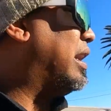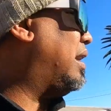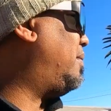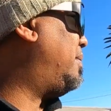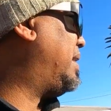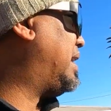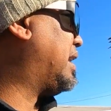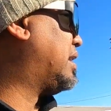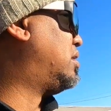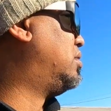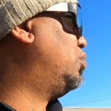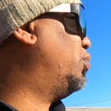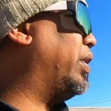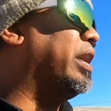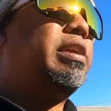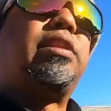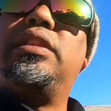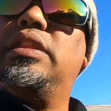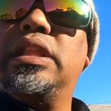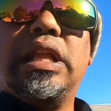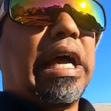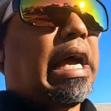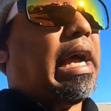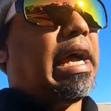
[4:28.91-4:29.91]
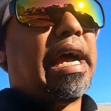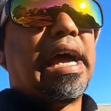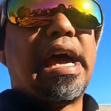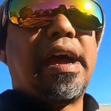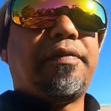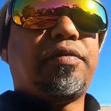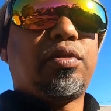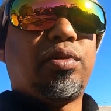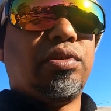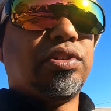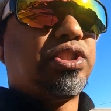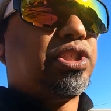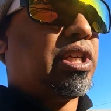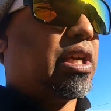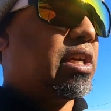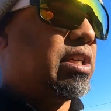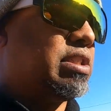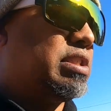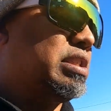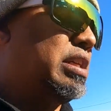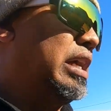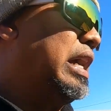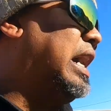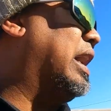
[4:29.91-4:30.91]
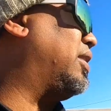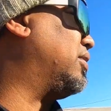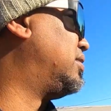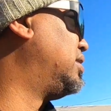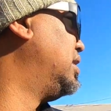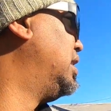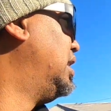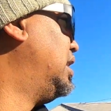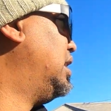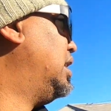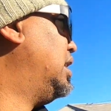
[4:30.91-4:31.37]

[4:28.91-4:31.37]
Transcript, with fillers: I'm like, wait, nah, I have to go check this thing out.